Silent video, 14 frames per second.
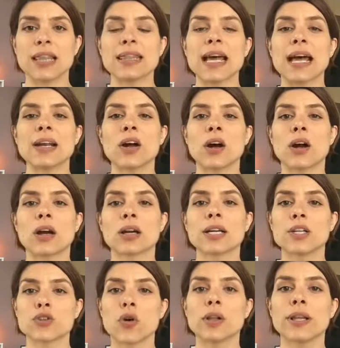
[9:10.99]
that are
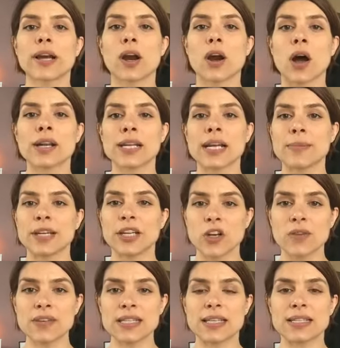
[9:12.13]
controlling our autonomic
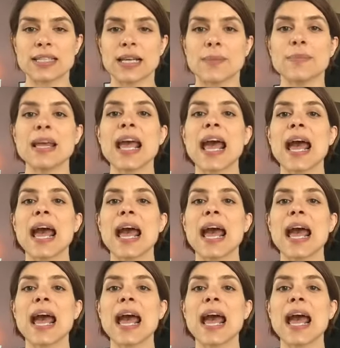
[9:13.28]
nervous system,